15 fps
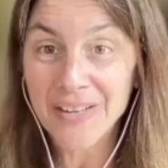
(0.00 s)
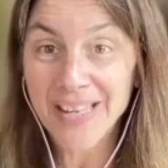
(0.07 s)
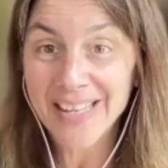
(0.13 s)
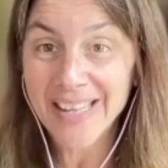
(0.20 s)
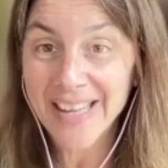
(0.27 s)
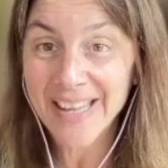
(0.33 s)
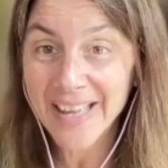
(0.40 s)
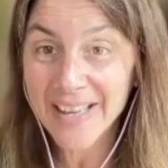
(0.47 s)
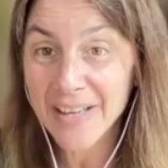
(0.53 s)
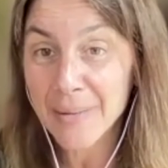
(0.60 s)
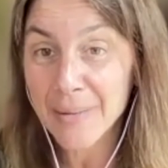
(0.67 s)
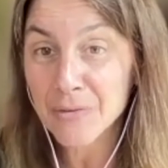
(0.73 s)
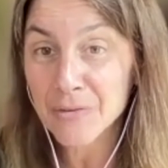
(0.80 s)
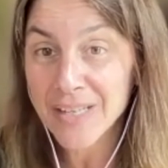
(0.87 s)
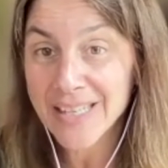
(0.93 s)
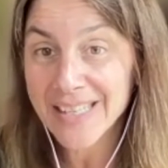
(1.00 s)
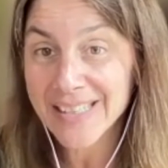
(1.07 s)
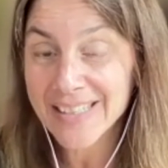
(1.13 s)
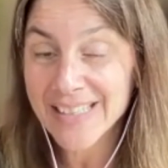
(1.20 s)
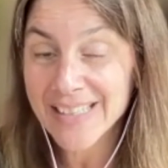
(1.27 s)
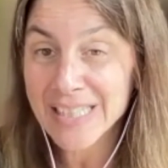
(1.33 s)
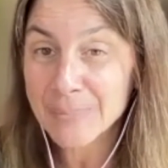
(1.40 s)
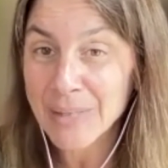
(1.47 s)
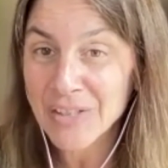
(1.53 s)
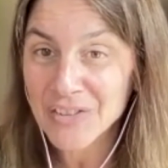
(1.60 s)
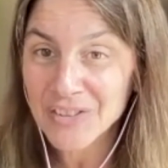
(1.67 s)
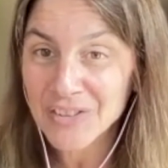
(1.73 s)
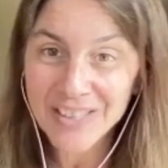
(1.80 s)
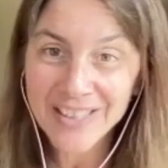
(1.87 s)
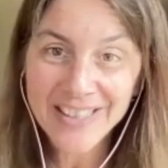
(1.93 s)
And I'm creating these
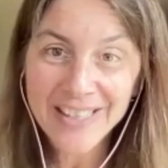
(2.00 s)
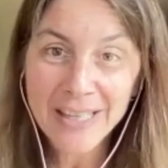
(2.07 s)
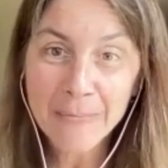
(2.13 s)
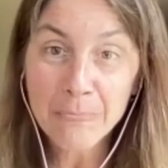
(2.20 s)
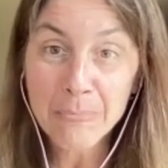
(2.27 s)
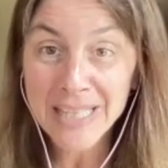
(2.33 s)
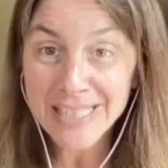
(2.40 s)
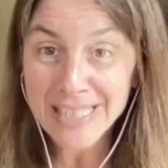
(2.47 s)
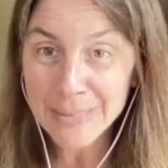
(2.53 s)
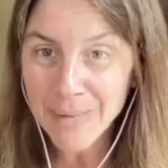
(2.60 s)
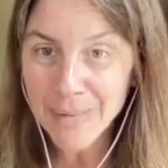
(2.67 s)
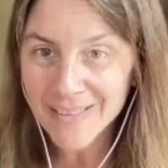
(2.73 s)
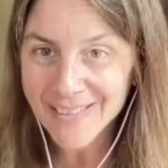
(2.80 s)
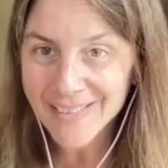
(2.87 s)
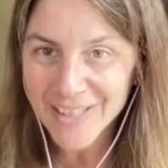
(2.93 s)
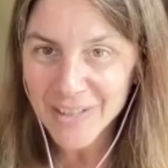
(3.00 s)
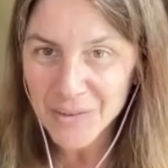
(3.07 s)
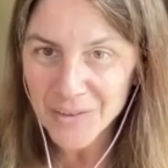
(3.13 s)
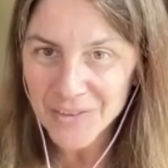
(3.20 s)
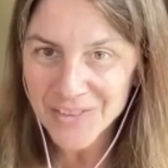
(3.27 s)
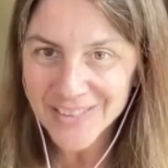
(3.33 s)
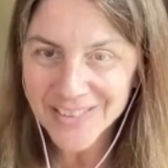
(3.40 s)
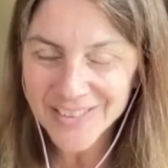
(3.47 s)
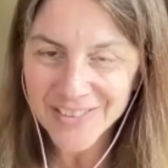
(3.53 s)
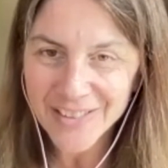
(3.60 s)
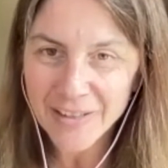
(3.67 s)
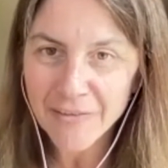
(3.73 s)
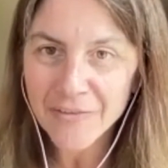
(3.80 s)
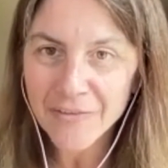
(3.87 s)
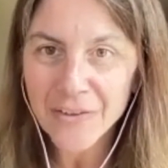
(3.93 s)
special mini spotlight courses that are going
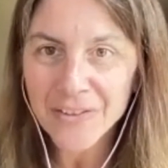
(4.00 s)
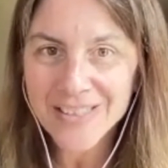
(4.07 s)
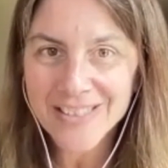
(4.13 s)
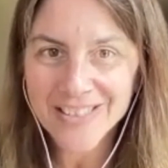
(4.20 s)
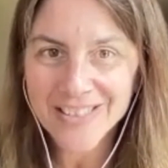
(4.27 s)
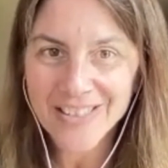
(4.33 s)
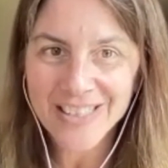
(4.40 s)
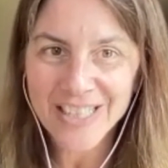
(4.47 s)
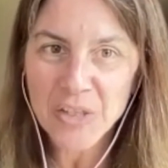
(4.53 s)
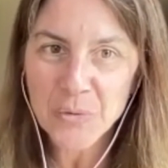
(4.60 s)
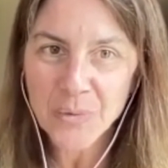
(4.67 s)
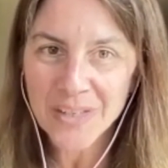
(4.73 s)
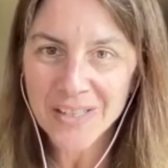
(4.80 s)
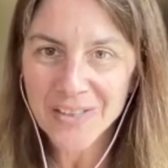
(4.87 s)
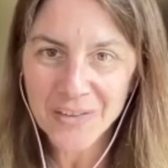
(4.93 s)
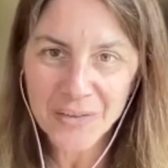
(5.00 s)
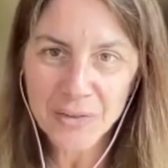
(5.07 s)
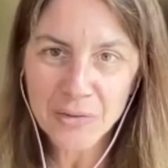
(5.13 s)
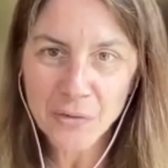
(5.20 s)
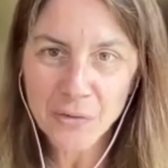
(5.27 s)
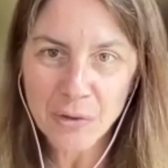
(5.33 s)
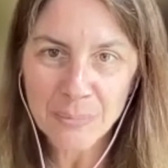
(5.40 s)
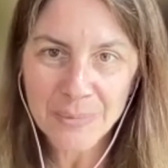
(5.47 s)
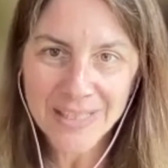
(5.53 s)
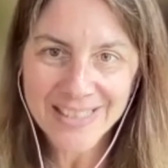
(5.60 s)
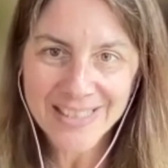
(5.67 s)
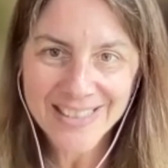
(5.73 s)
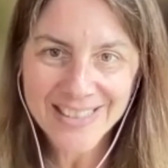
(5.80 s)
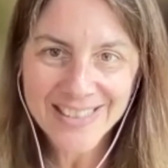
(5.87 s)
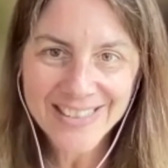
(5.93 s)
to focus in on each one of those 4
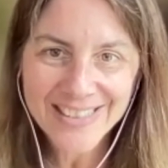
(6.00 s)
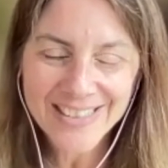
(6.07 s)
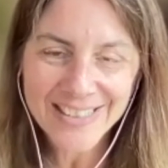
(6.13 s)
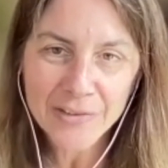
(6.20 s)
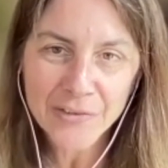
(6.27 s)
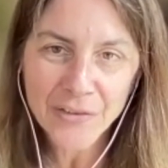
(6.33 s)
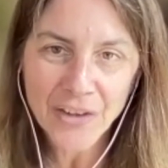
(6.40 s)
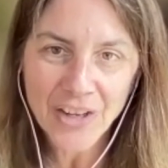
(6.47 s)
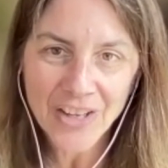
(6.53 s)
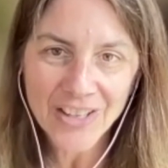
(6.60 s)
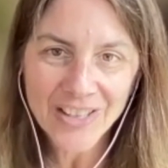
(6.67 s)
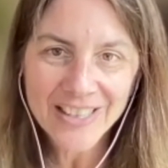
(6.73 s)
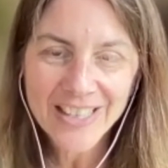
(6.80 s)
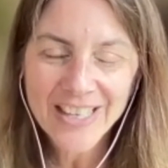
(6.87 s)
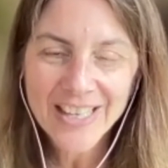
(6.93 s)
pieces this fall.